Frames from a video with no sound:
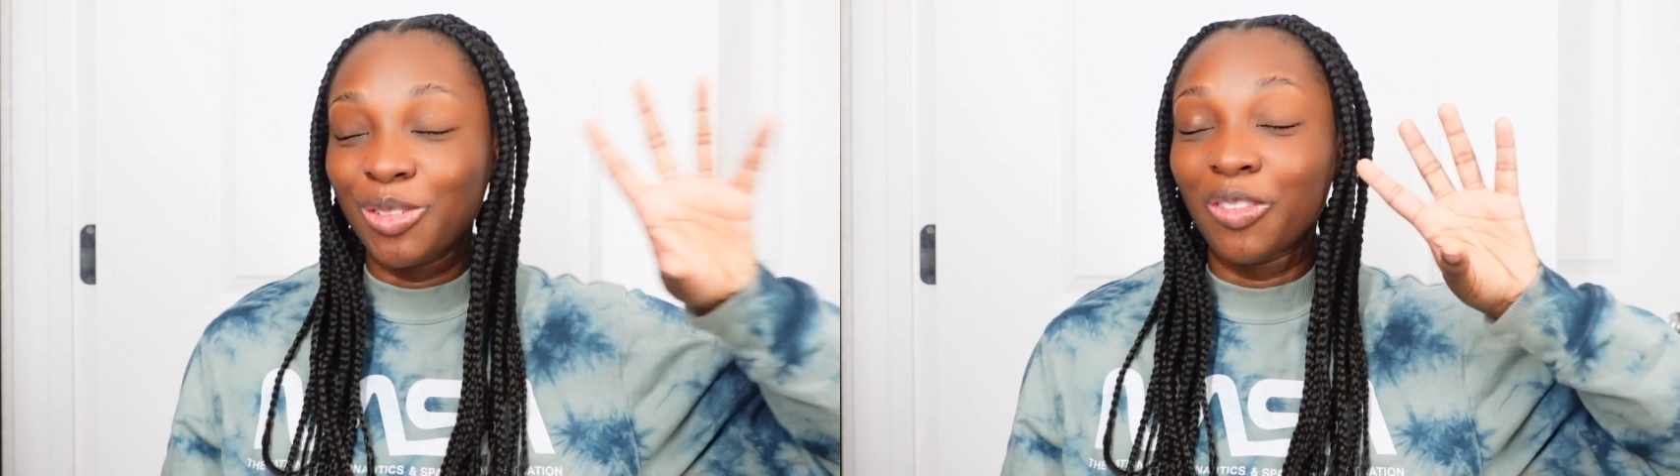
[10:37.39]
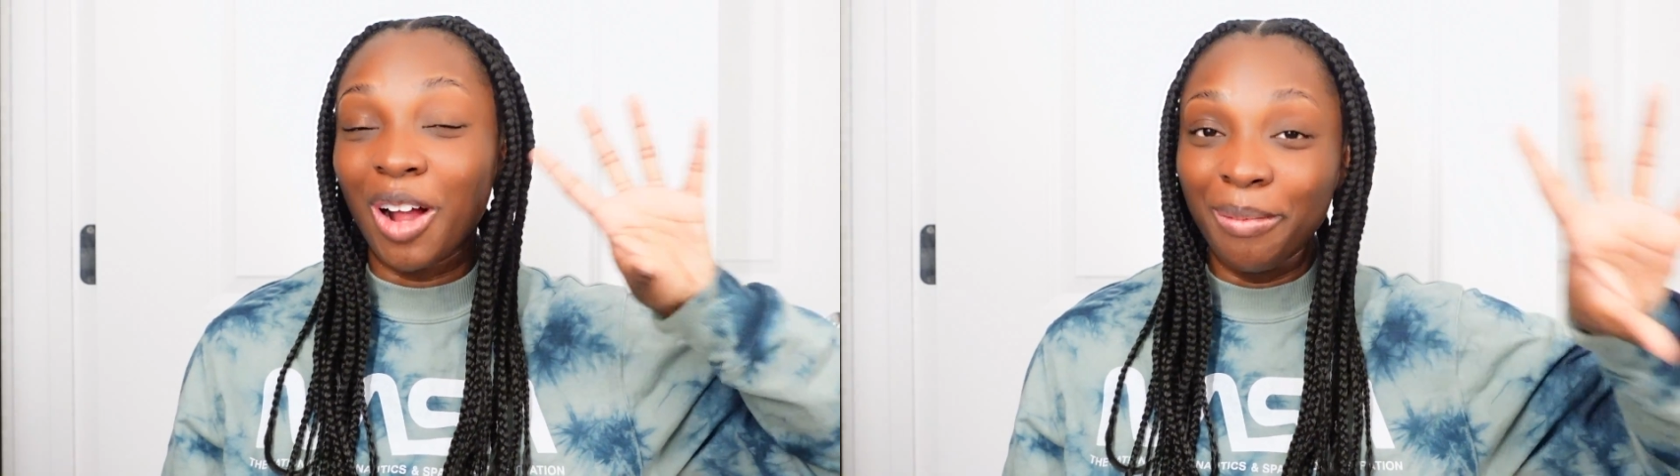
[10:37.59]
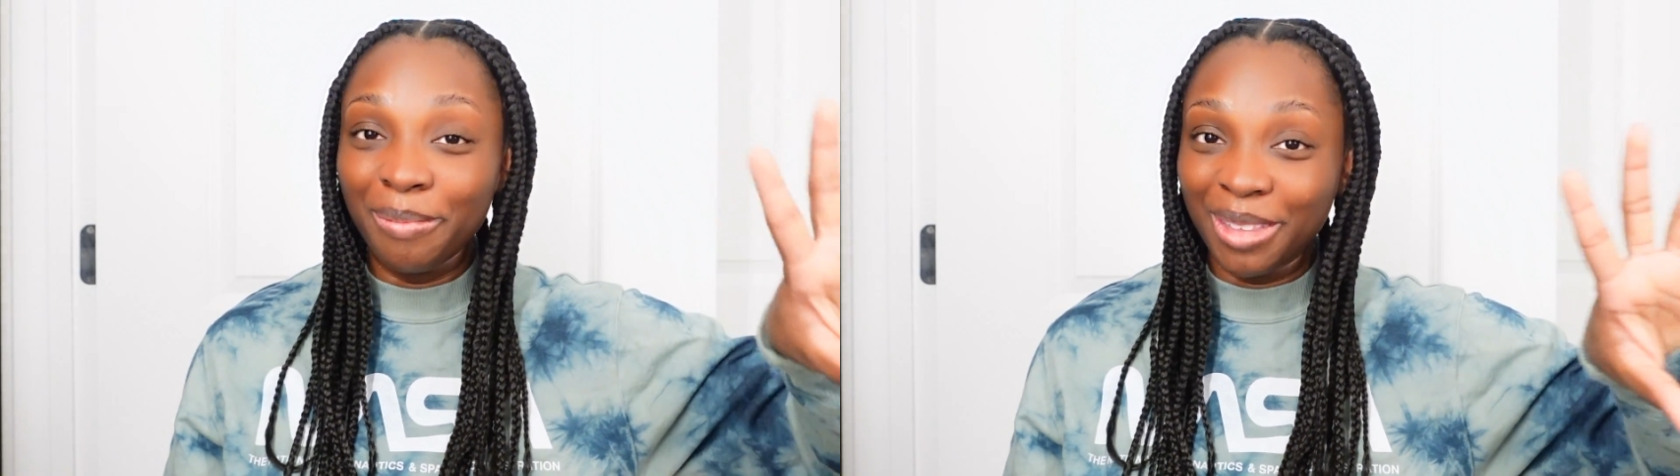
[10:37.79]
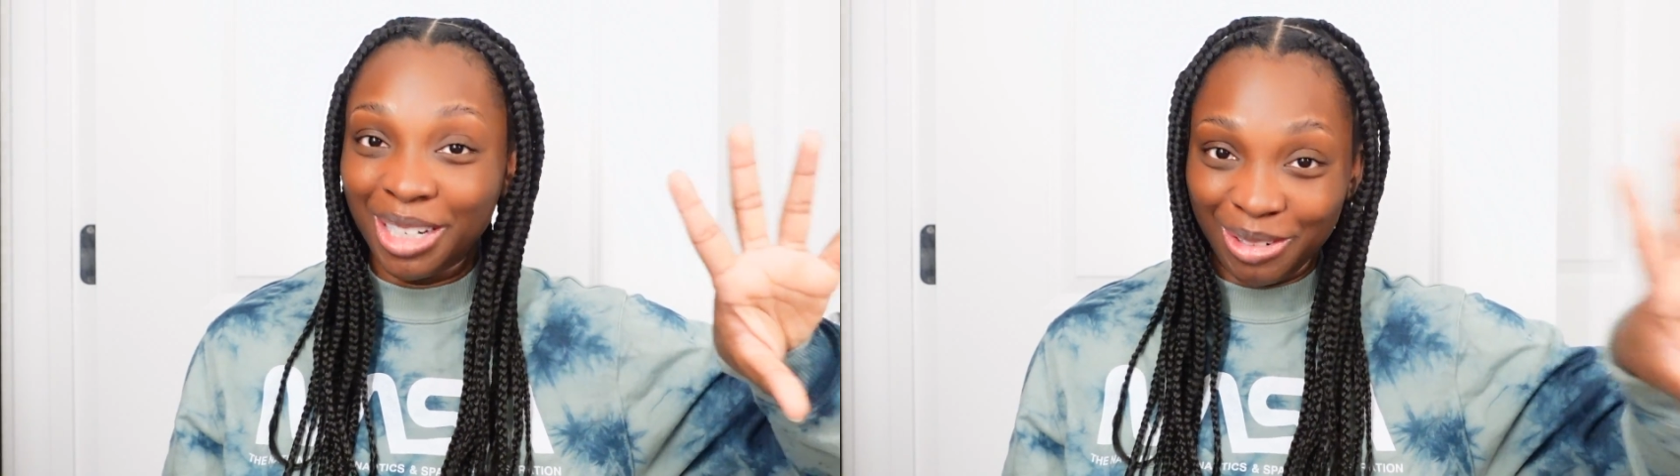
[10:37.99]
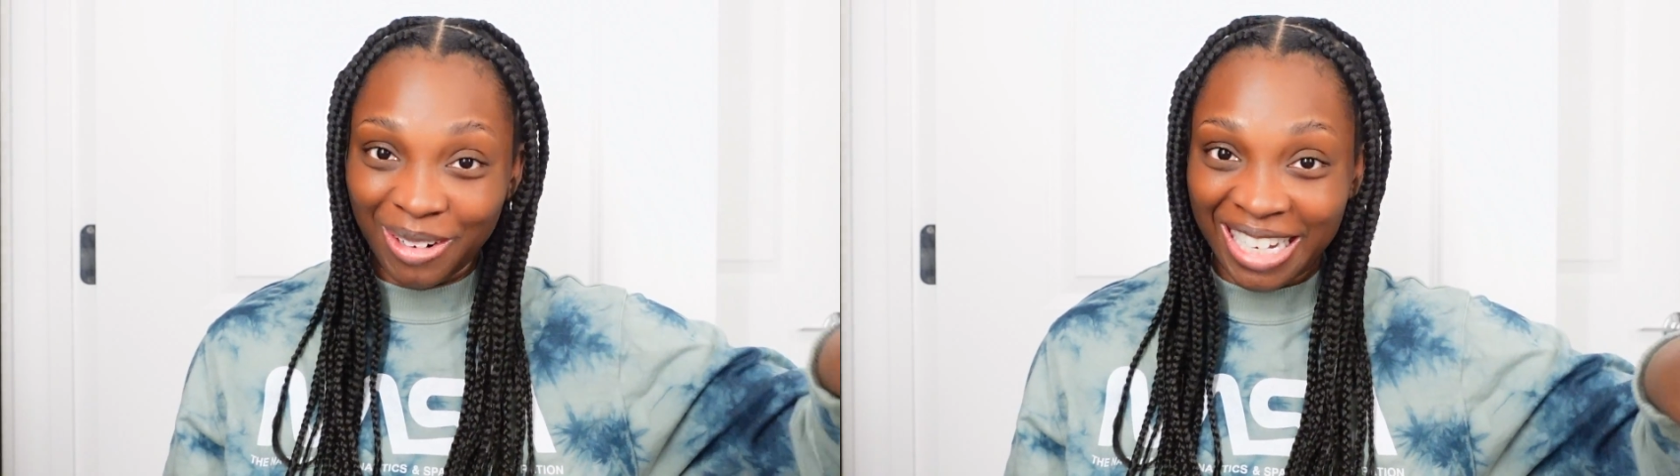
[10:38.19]
from the
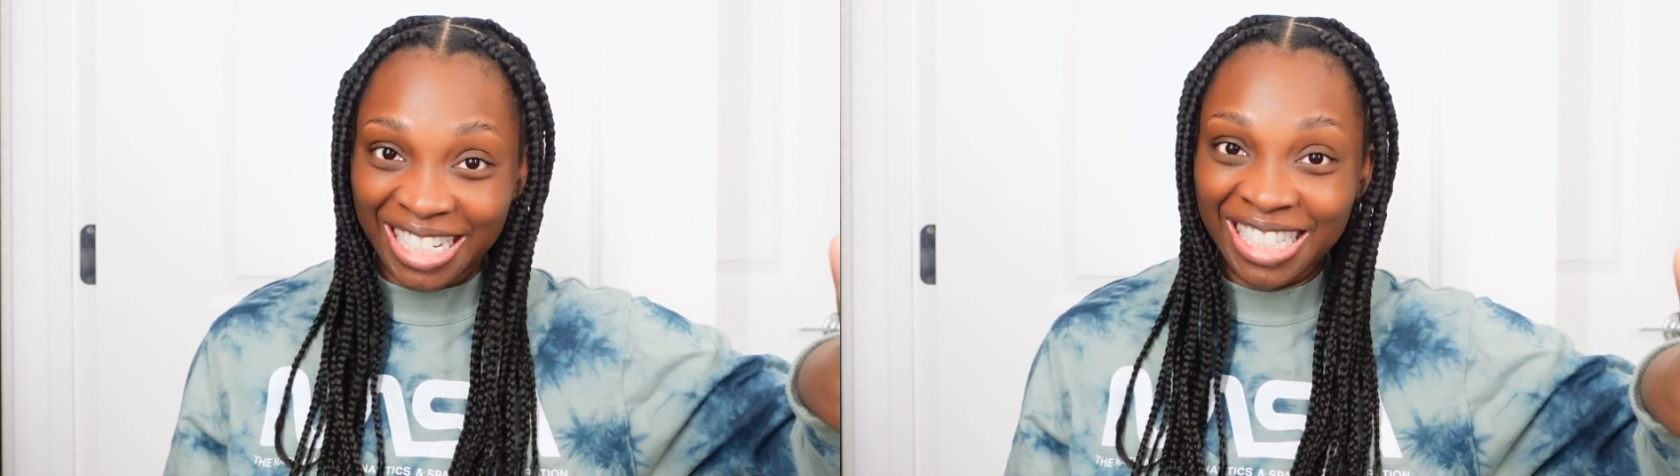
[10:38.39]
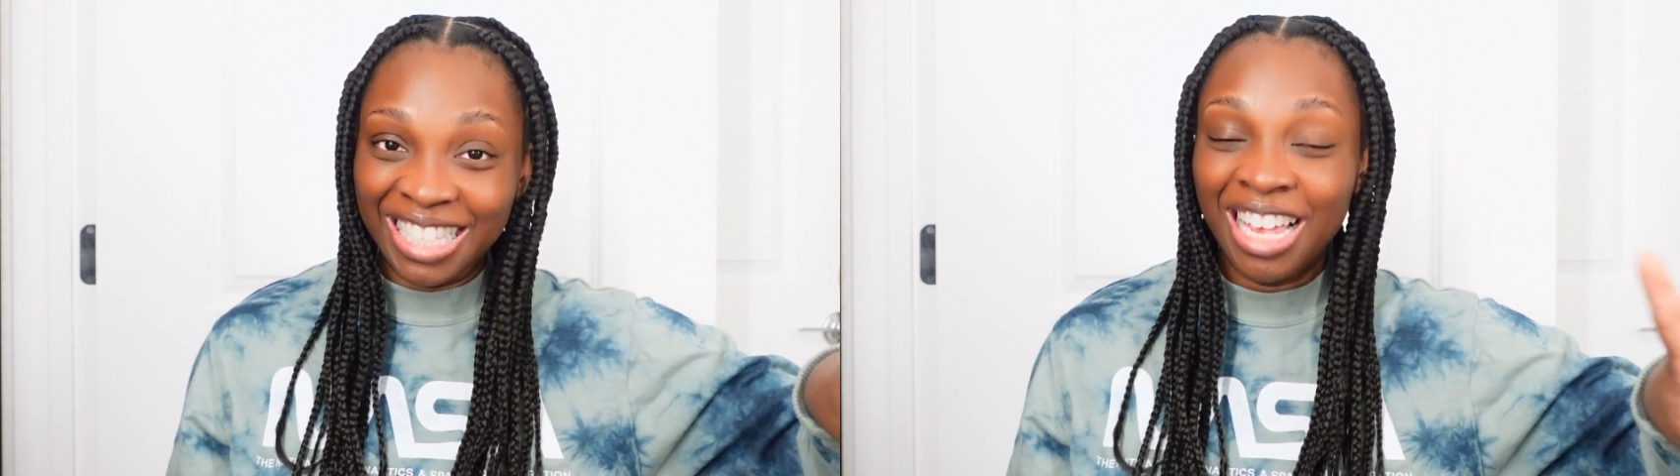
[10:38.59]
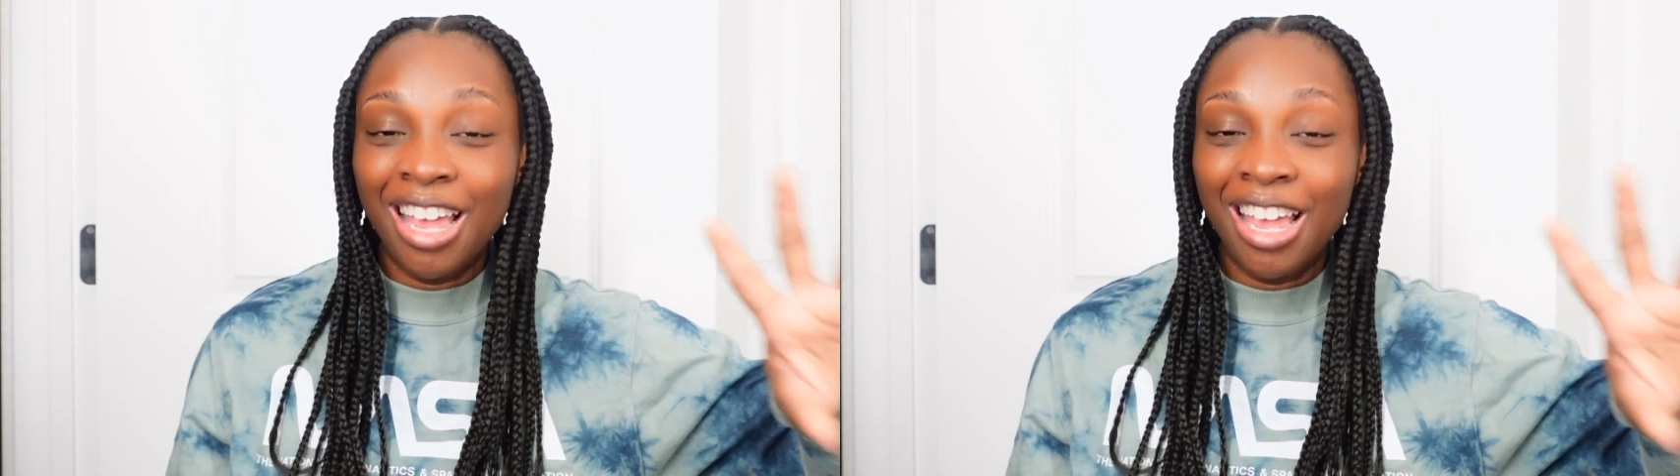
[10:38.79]
twins,